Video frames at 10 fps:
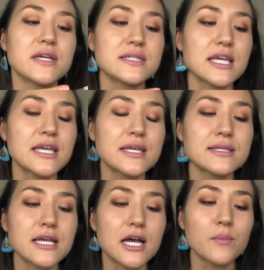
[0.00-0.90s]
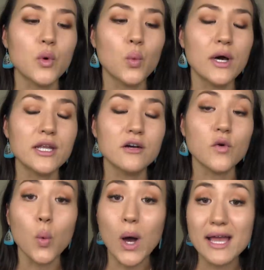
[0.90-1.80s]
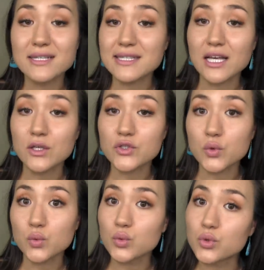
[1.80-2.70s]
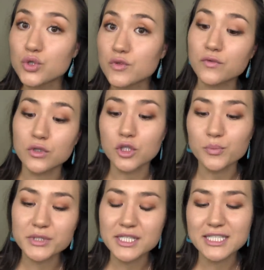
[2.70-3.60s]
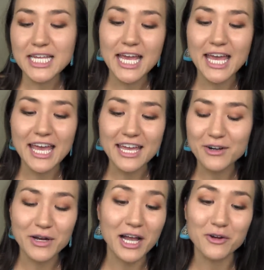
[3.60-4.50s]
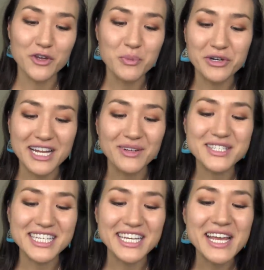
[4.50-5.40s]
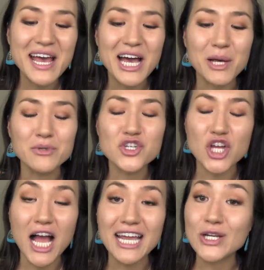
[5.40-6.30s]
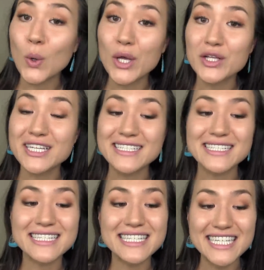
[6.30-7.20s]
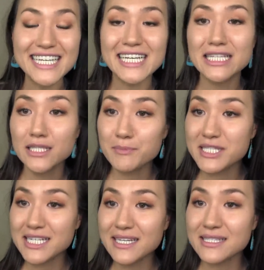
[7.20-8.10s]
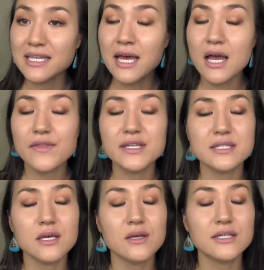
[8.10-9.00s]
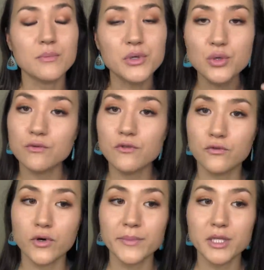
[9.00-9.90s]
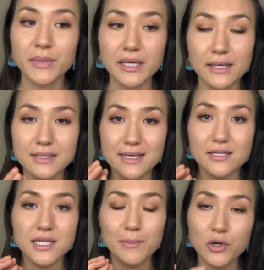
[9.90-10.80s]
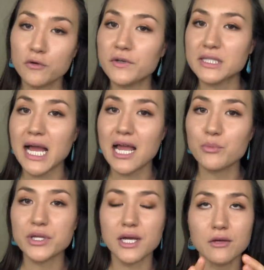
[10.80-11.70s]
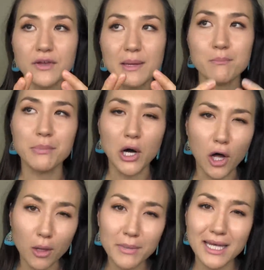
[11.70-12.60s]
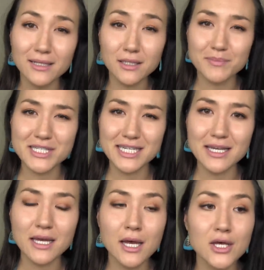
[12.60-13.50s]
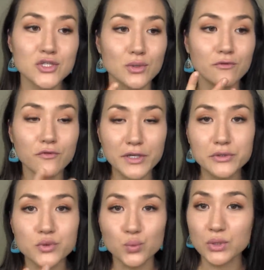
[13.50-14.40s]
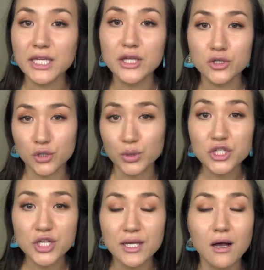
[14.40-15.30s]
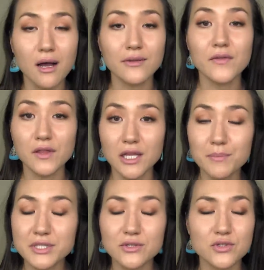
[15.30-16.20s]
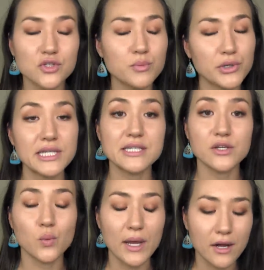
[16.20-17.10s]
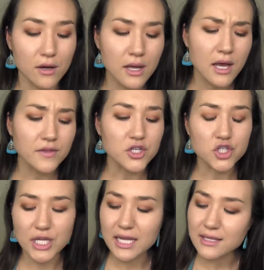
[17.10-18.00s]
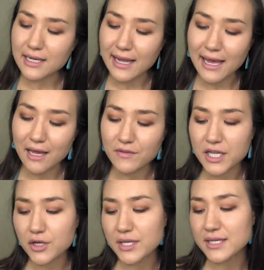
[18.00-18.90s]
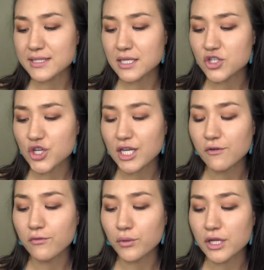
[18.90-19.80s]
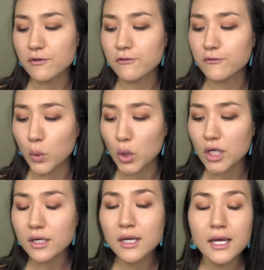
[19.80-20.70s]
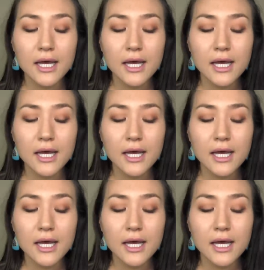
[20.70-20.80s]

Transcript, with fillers: This is um, one of YSL's Rouge Volupté, or however you pronounce it, um, Shine Oil oil in stick lipsticks. This is a beautiful formula because it is a perfect hybrid of a balm and a lipstick. So it feels really nourishing on the lips, super easy to wear. The shade that I have here is shade 44.